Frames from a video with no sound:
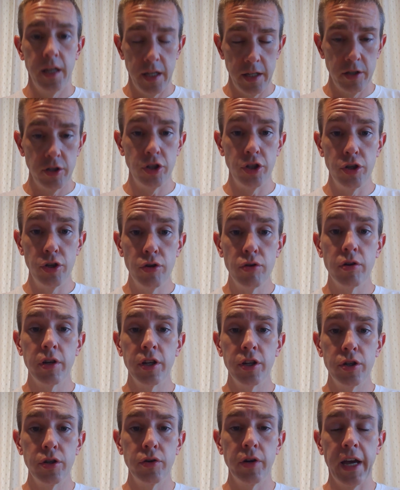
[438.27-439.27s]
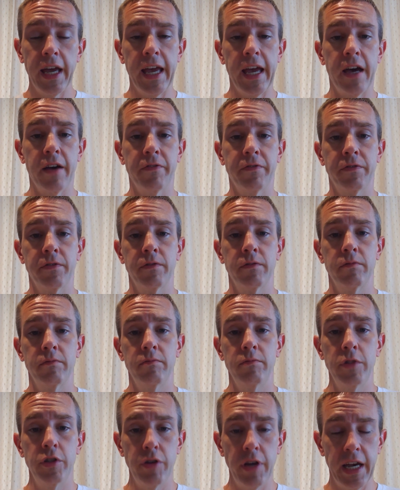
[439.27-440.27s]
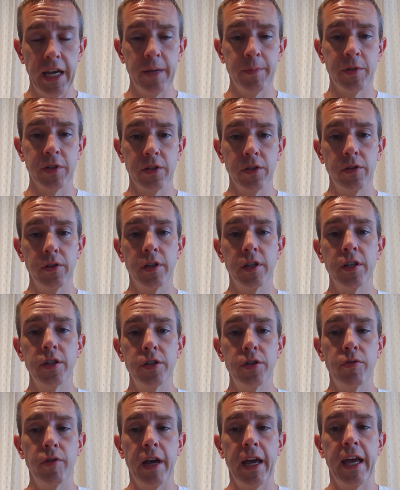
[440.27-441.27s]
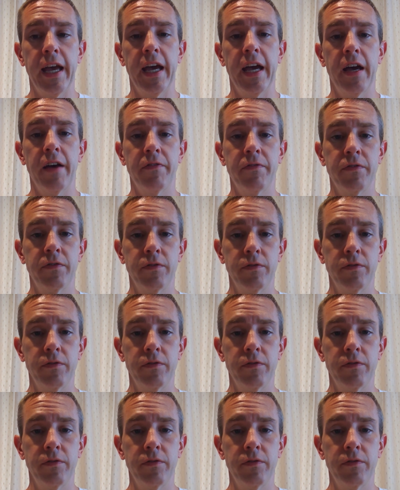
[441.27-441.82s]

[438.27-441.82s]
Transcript: you can do a half. You absolutely can do a half.